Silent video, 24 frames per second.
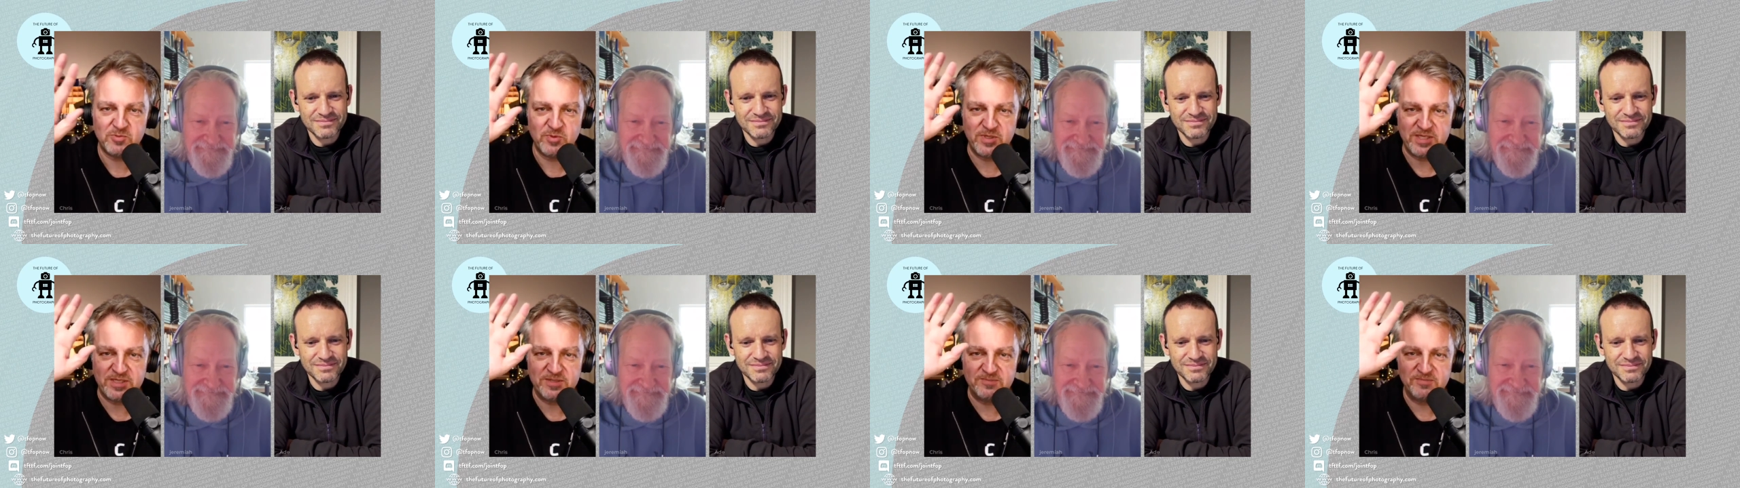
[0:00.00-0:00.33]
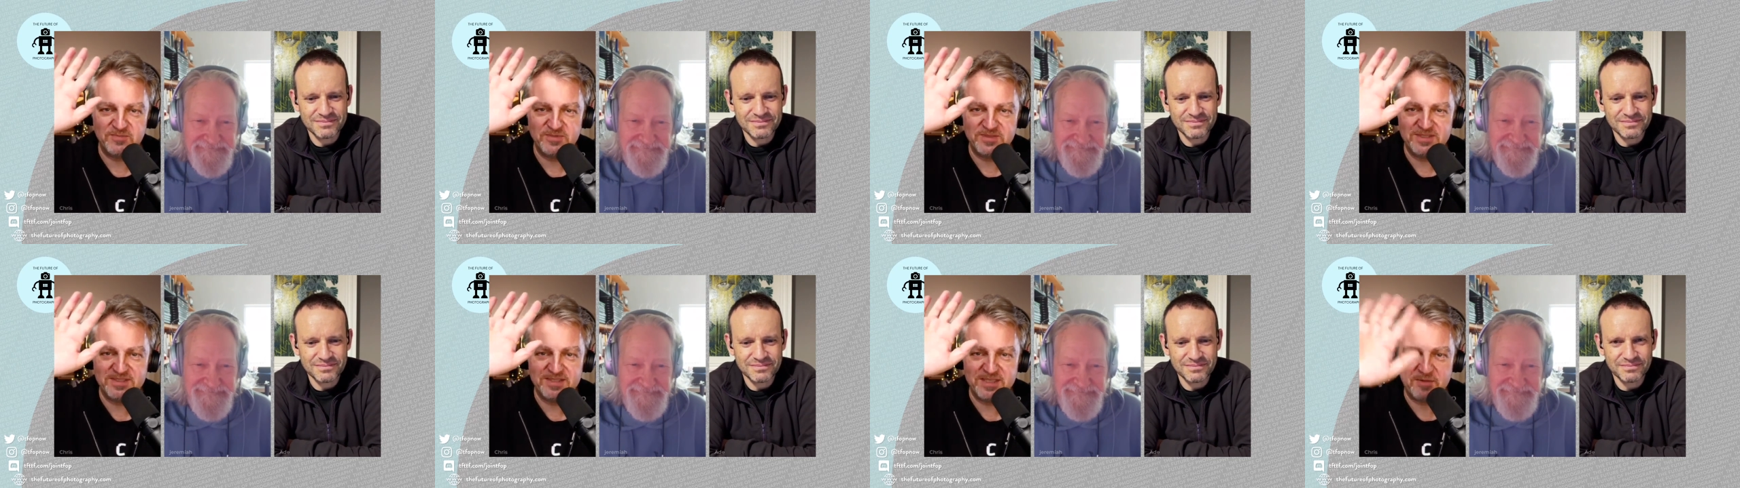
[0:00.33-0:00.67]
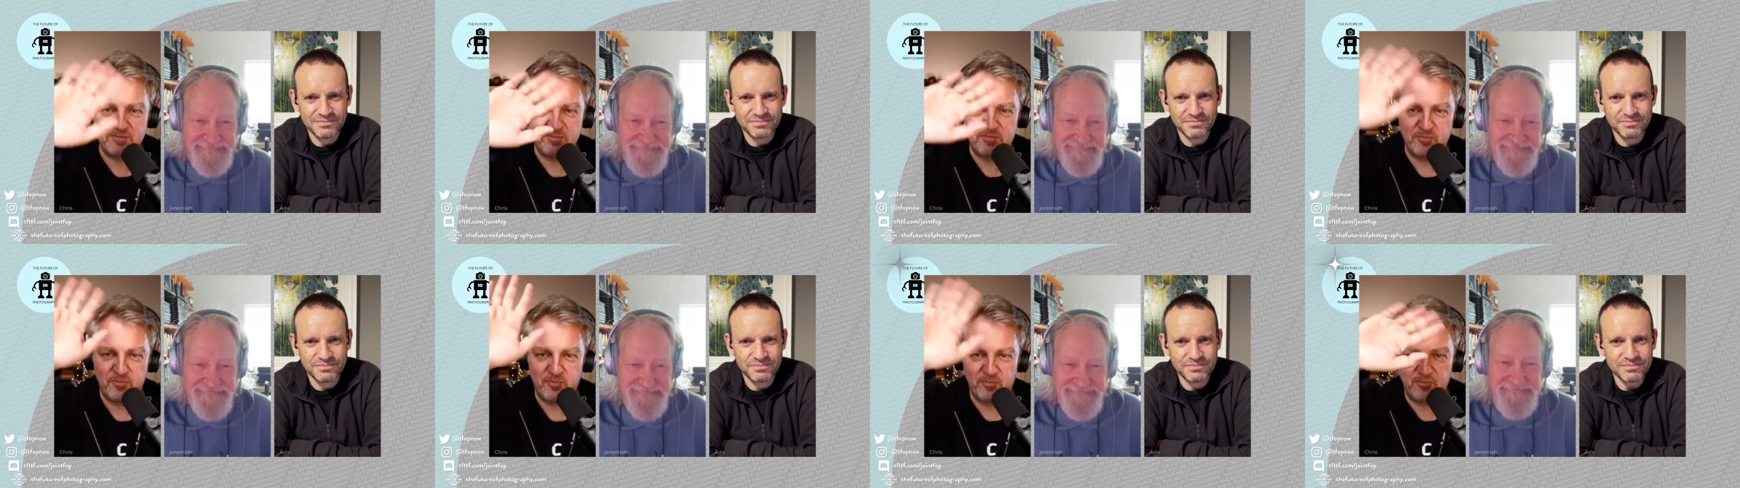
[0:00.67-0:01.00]
Speaker 1: next week.
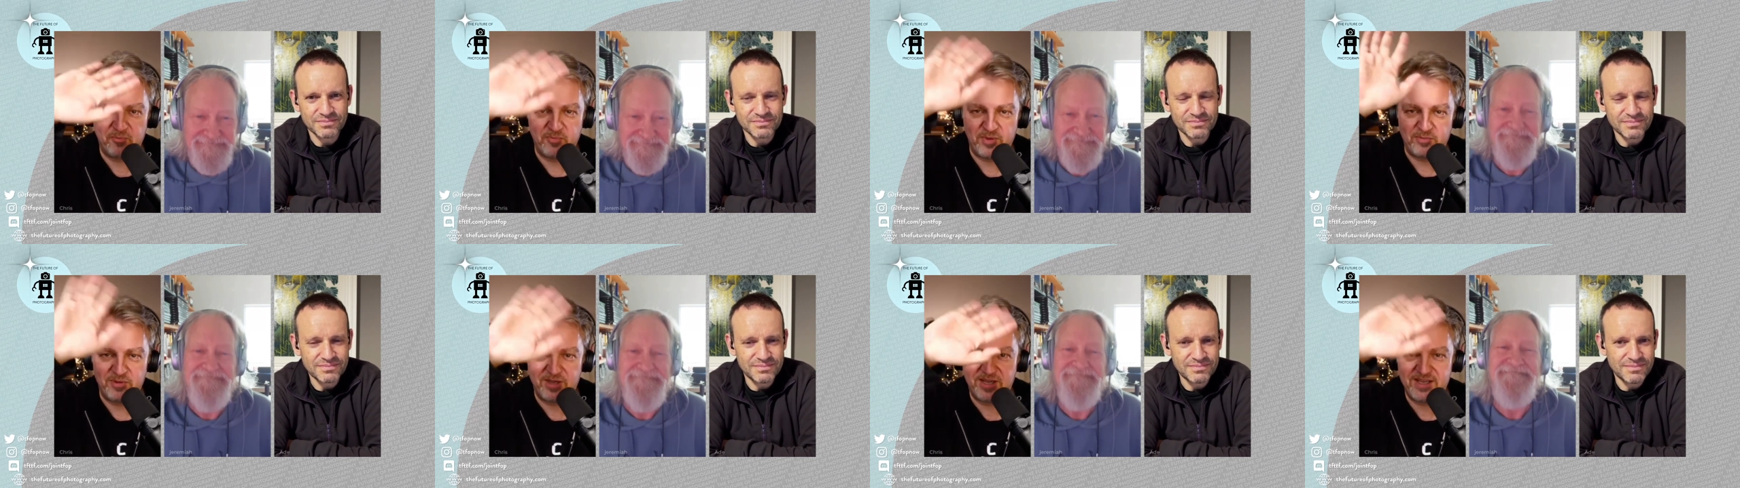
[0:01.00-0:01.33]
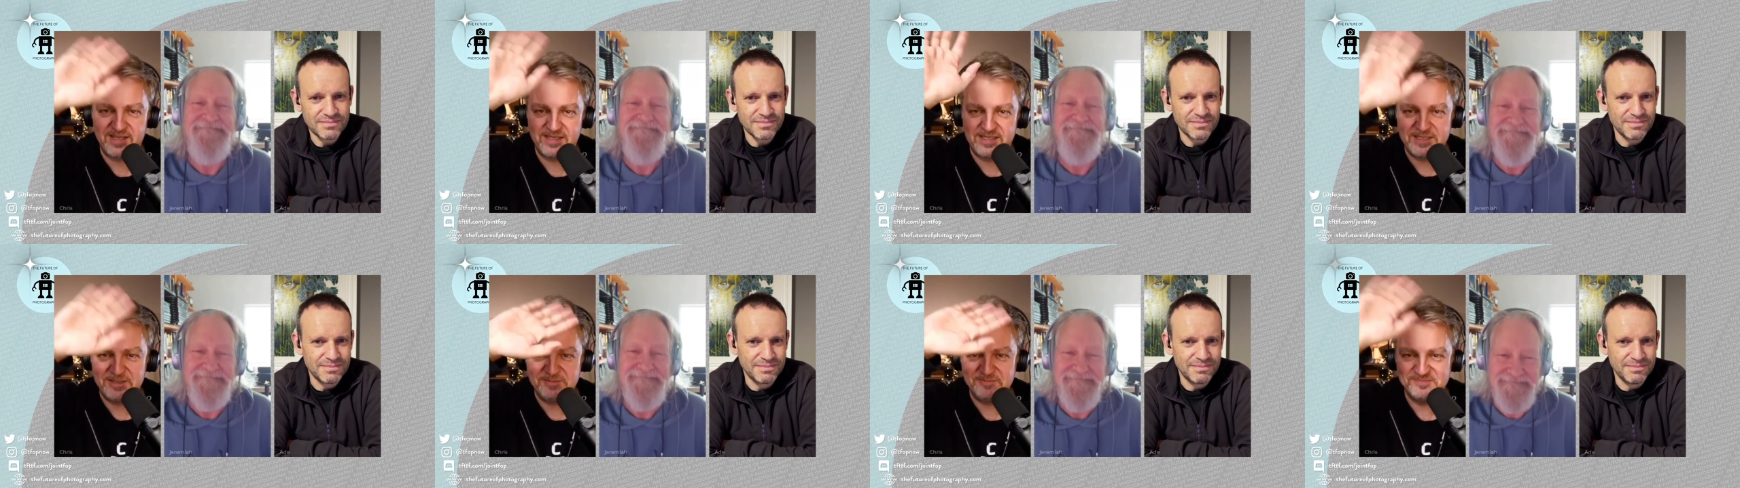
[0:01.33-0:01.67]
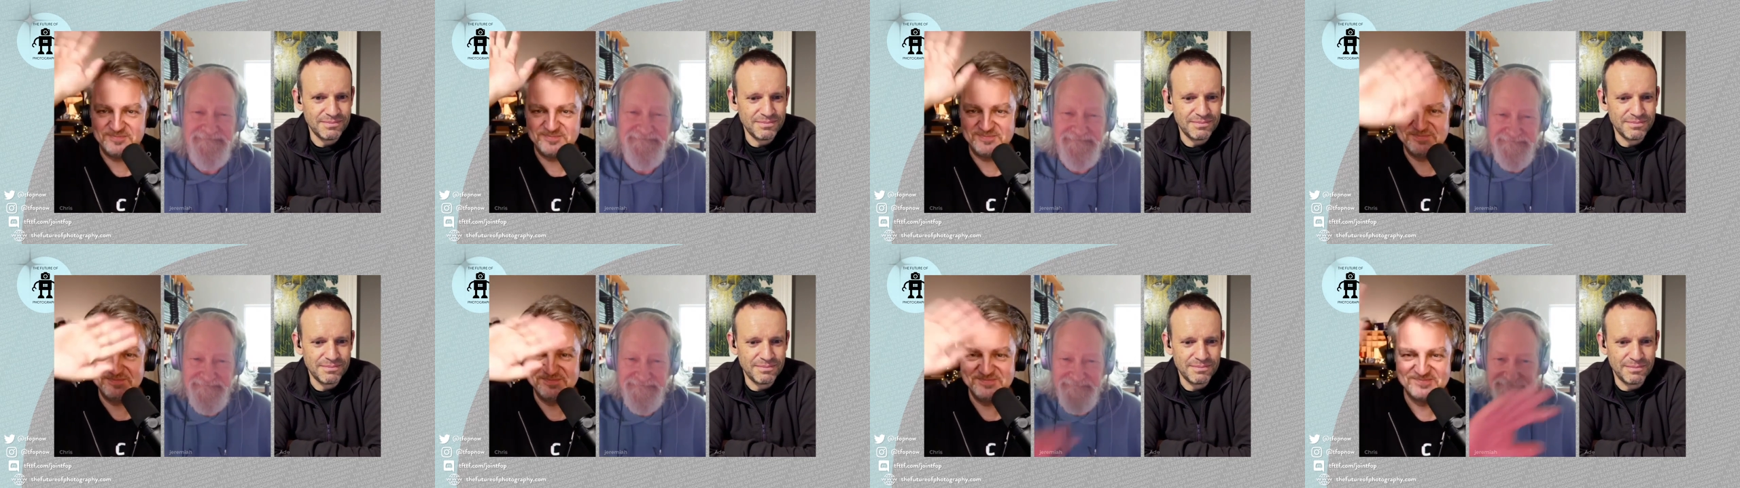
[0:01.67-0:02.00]
Till then,
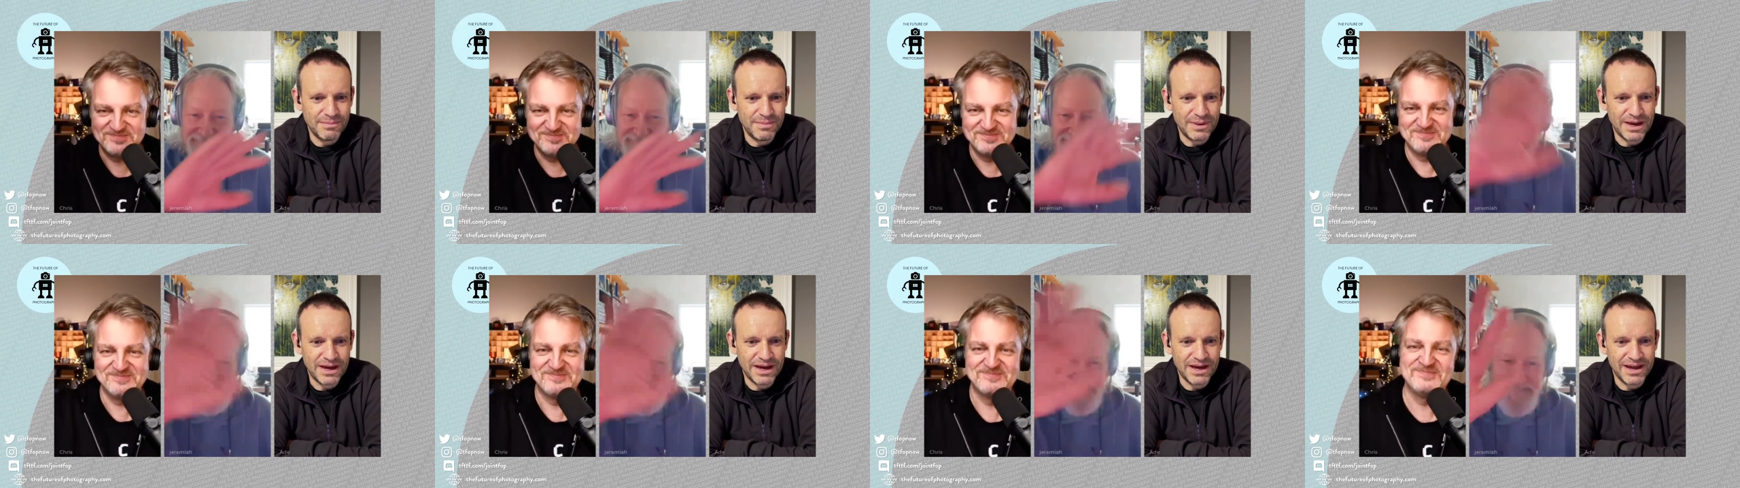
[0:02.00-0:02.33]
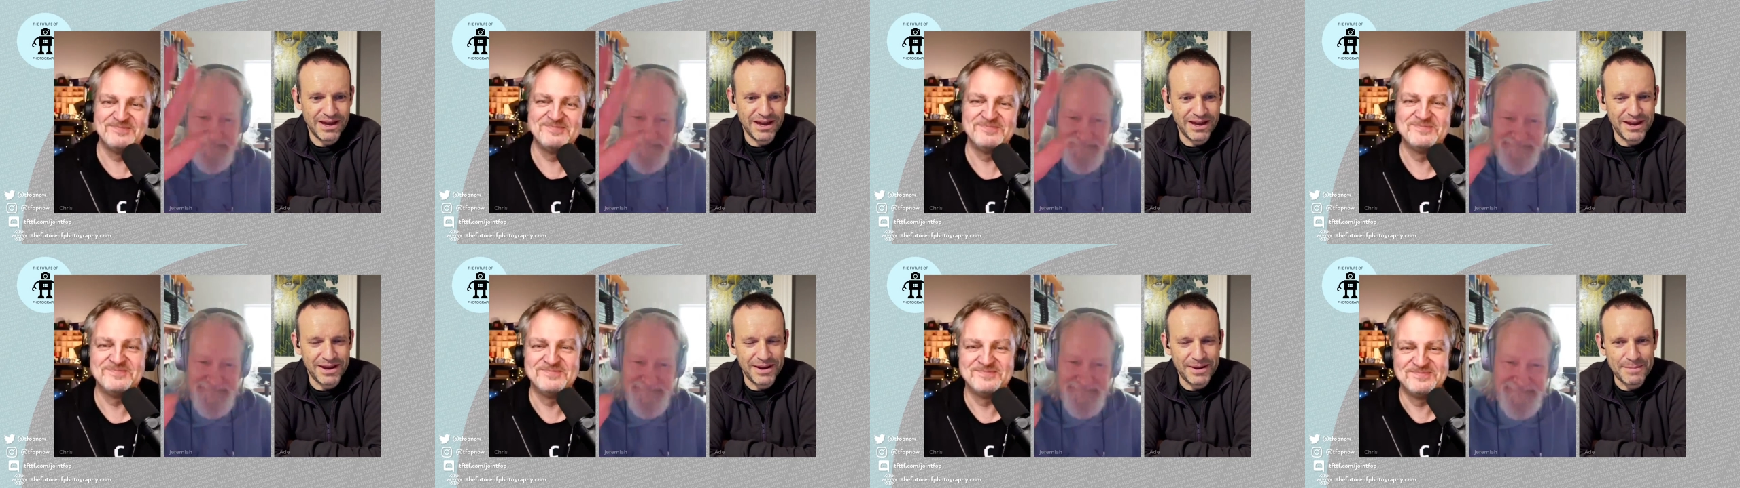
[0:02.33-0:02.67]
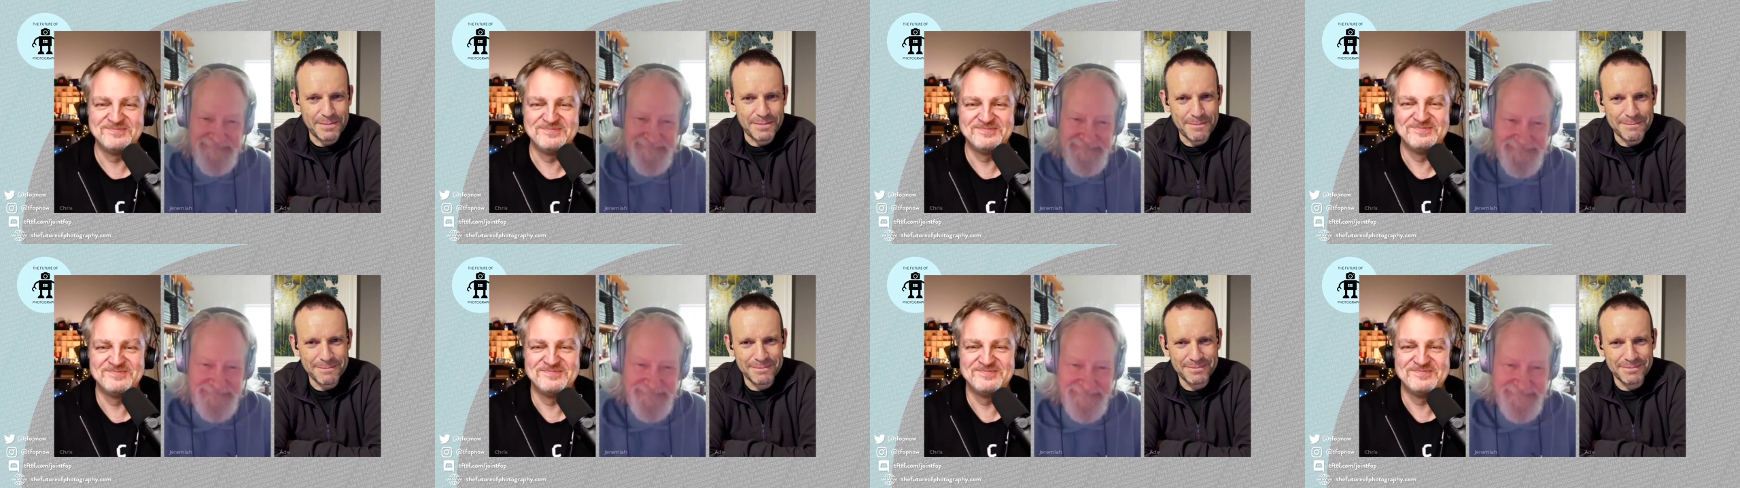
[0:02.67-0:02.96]
bye-bye. Bye. Bye.